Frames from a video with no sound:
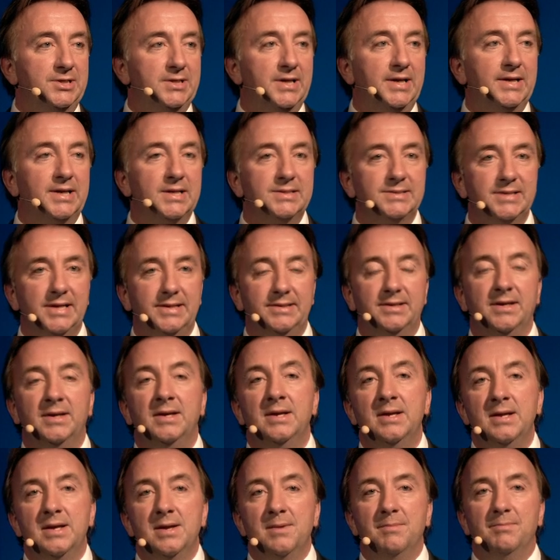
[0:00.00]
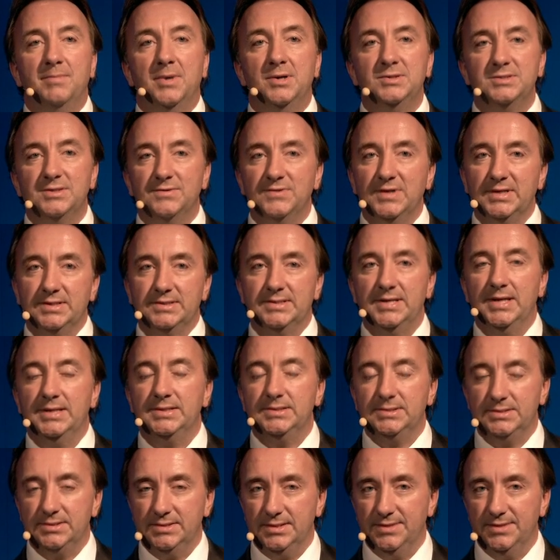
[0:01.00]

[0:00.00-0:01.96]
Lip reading: Like I said, most of the tests